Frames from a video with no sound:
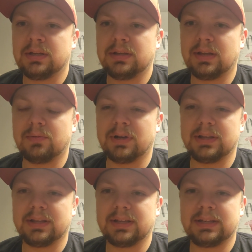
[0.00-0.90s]
That way
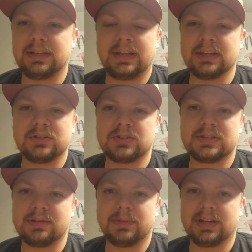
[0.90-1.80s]
that he can't just
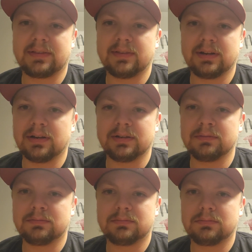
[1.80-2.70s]
sit back there and